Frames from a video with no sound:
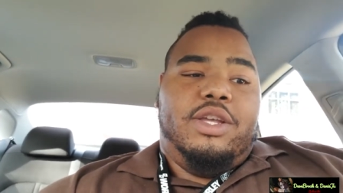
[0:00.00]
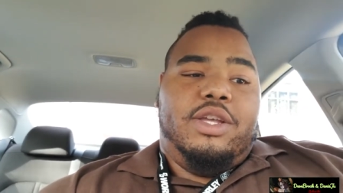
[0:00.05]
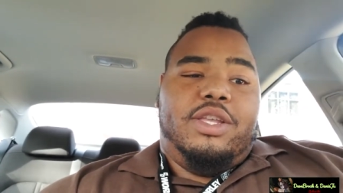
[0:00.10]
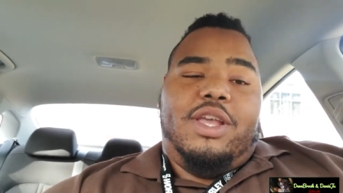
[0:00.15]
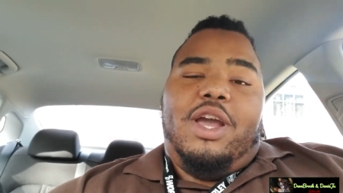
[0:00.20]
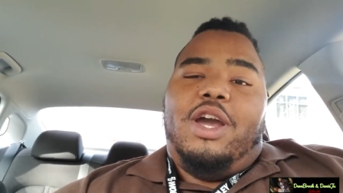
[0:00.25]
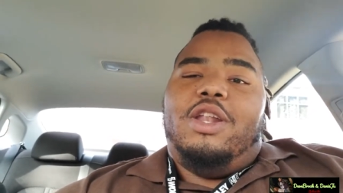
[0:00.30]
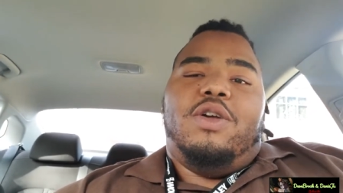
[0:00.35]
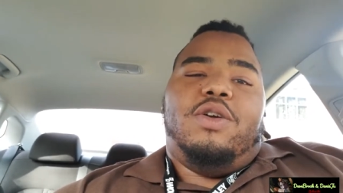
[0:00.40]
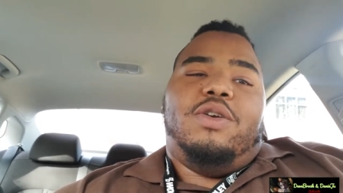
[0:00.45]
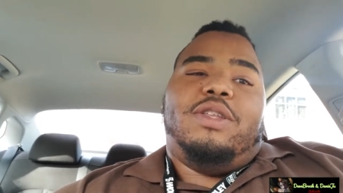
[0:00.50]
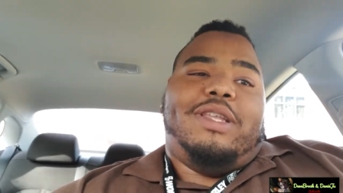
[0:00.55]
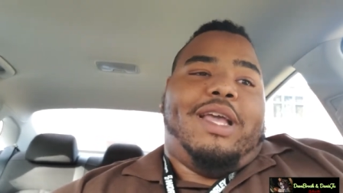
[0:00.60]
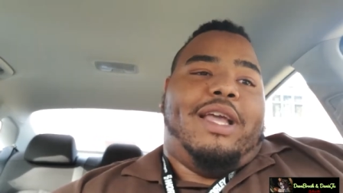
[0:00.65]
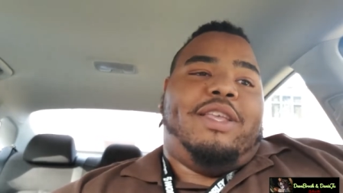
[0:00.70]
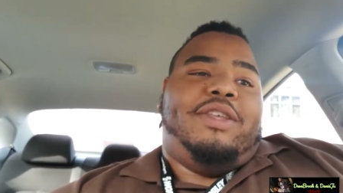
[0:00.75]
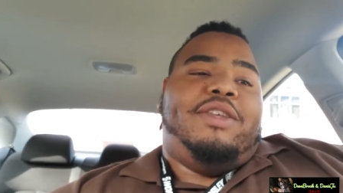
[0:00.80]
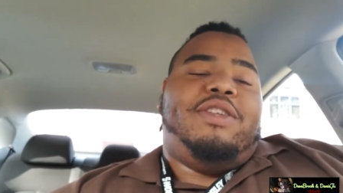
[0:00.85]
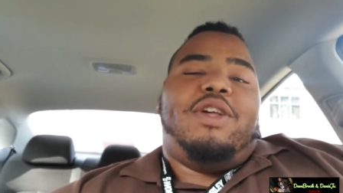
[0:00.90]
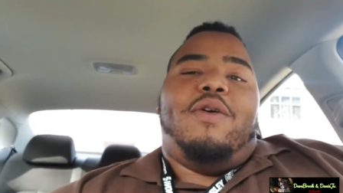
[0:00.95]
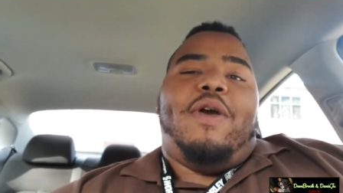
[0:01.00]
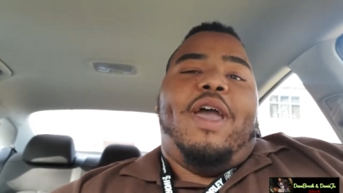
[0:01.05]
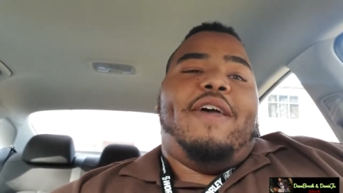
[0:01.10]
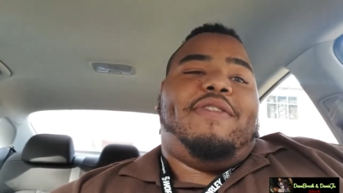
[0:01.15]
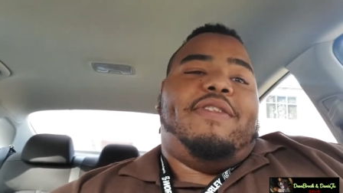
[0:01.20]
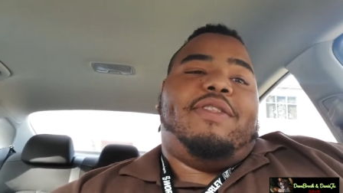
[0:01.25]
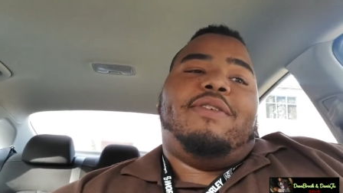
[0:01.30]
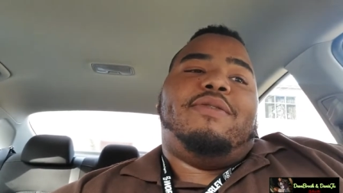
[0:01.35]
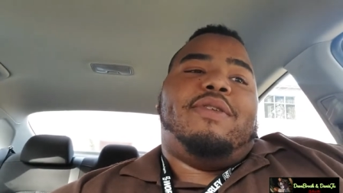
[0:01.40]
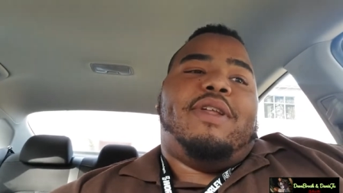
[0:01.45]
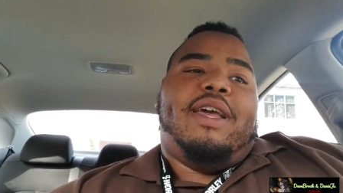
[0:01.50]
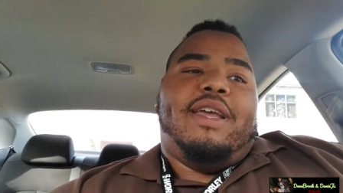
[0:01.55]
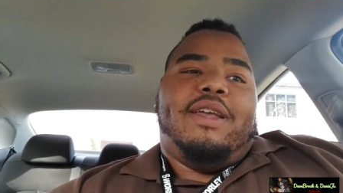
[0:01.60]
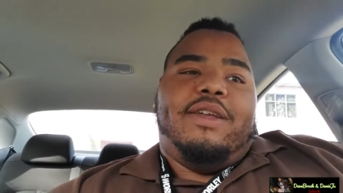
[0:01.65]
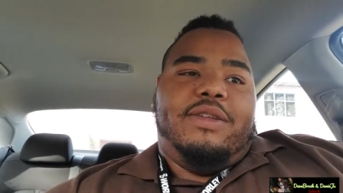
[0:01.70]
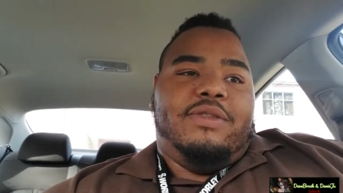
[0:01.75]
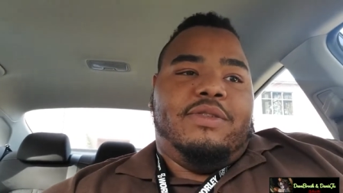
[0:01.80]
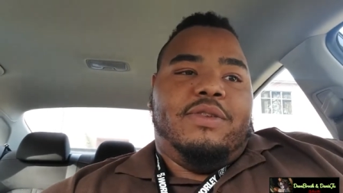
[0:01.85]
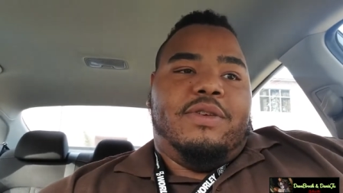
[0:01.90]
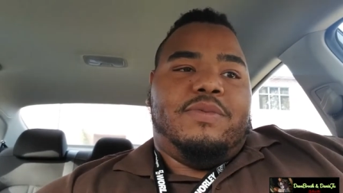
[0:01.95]
y'all don't, like, you don't have to do that.
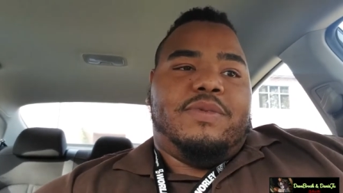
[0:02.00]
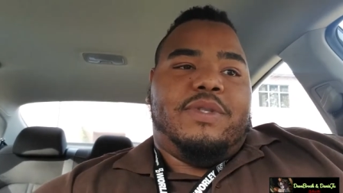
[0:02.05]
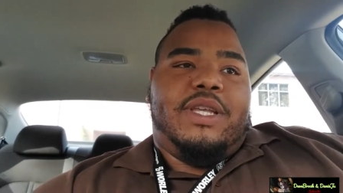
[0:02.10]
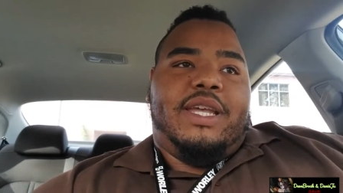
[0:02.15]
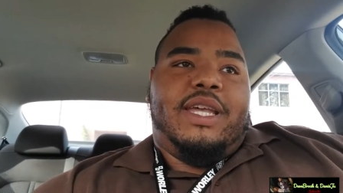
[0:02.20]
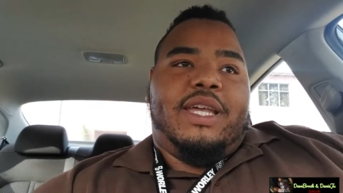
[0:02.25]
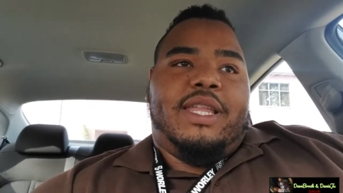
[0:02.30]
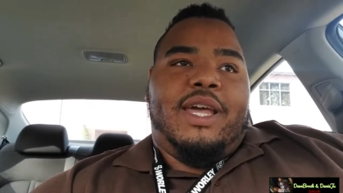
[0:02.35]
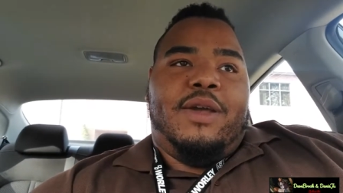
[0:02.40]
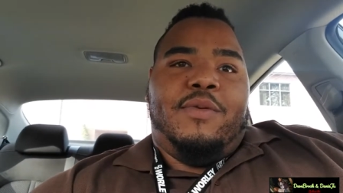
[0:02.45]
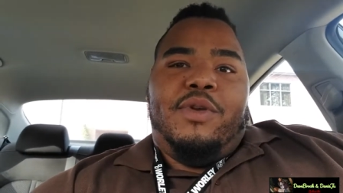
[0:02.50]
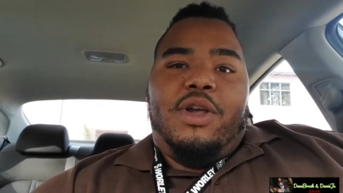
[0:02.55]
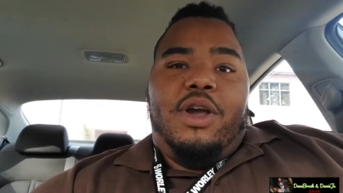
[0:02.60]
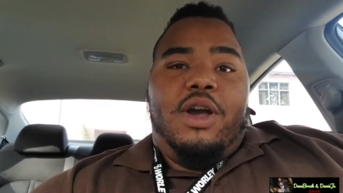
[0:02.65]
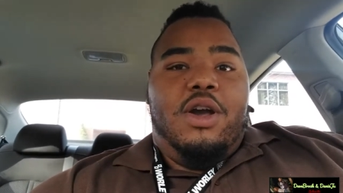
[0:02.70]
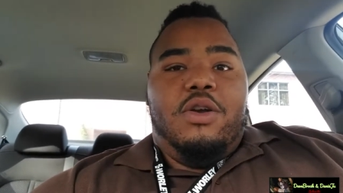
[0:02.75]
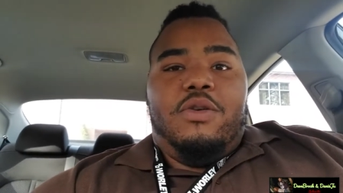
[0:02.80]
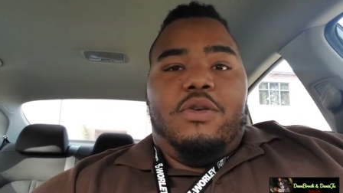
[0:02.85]
You know what I'm saying? Like, we all